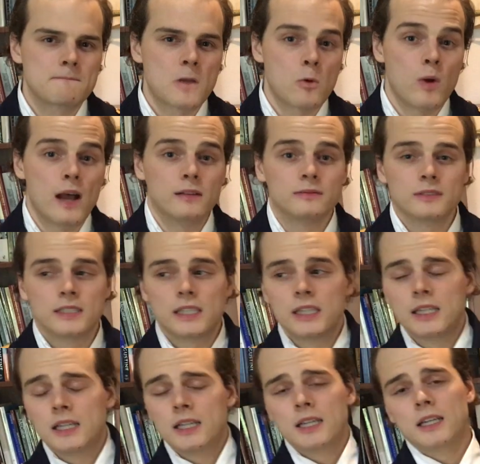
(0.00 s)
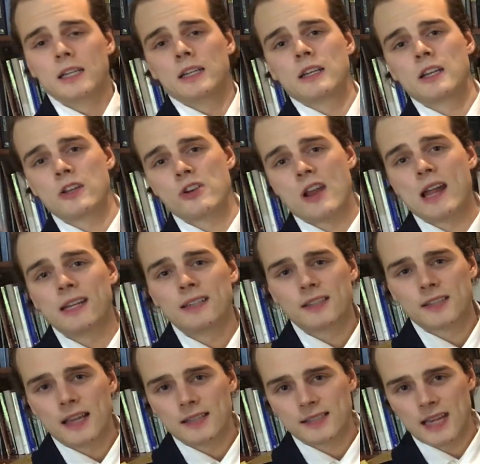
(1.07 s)
Well, you are ready to
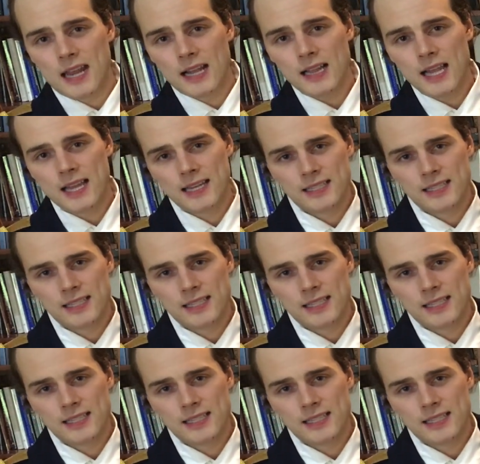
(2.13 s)
set sail?